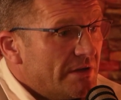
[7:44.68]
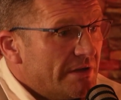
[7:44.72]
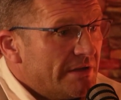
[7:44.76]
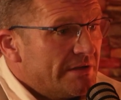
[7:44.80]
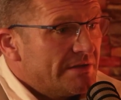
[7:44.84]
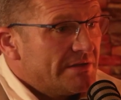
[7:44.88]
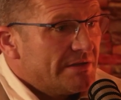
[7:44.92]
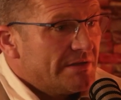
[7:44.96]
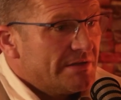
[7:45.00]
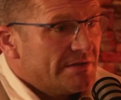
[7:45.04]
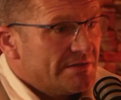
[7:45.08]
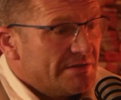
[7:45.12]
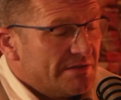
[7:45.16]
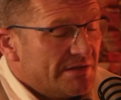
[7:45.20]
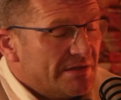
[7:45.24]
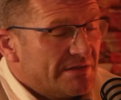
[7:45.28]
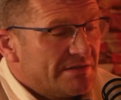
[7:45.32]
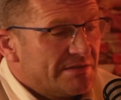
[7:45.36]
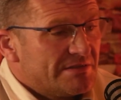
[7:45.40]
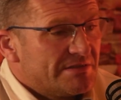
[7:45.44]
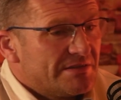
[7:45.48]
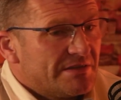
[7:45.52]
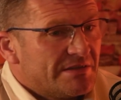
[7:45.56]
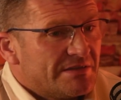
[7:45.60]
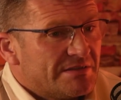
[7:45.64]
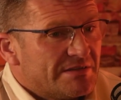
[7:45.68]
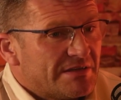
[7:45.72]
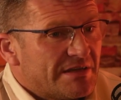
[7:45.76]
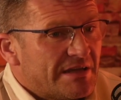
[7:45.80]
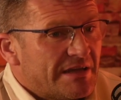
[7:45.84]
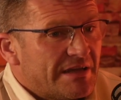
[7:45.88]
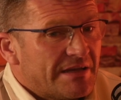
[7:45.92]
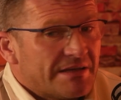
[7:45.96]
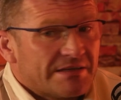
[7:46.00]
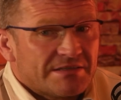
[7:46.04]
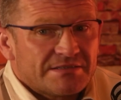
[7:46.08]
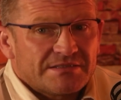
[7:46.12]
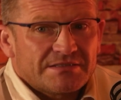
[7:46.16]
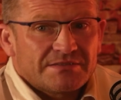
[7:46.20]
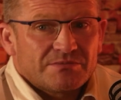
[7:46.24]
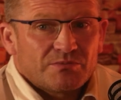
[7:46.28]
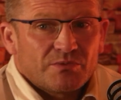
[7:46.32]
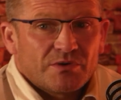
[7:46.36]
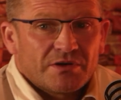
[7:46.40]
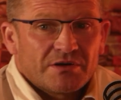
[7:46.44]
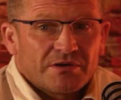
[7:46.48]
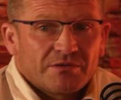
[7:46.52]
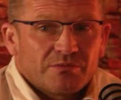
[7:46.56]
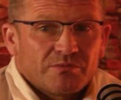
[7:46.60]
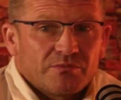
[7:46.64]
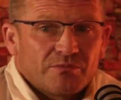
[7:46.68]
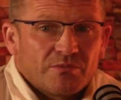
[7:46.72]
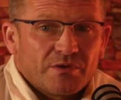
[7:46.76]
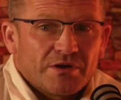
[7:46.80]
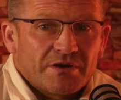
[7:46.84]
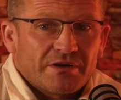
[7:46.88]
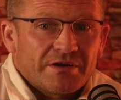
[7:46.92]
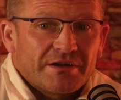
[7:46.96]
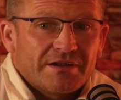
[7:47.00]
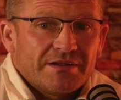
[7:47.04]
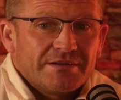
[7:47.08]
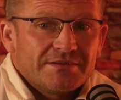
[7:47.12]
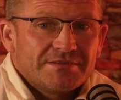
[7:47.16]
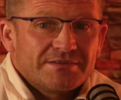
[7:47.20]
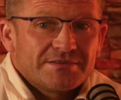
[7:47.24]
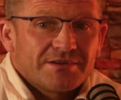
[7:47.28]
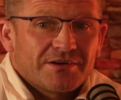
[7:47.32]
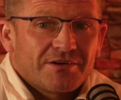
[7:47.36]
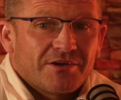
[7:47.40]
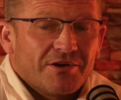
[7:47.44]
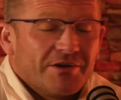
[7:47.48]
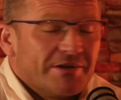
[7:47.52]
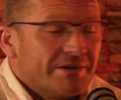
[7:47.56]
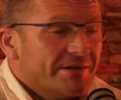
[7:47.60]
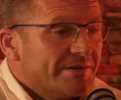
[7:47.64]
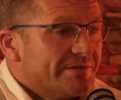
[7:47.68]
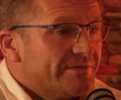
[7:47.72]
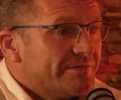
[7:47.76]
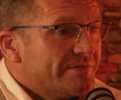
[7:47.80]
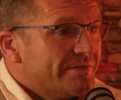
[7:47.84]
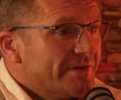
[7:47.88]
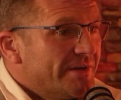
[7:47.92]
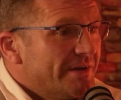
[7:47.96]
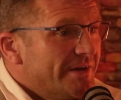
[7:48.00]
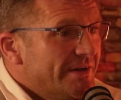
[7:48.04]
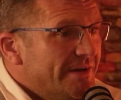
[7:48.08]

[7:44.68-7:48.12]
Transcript: It's a case where kids are kind of